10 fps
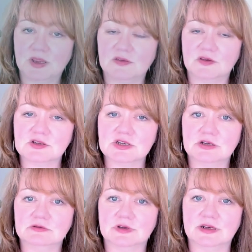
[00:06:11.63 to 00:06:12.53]
as our
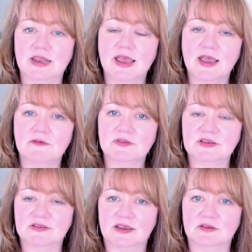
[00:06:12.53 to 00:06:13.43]
children have the
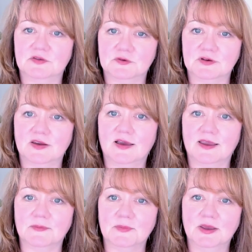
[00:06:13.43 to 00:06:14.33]
sense for
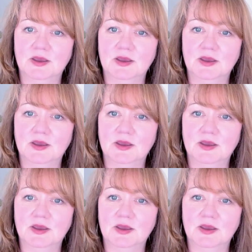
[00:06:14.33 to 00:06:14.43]
time,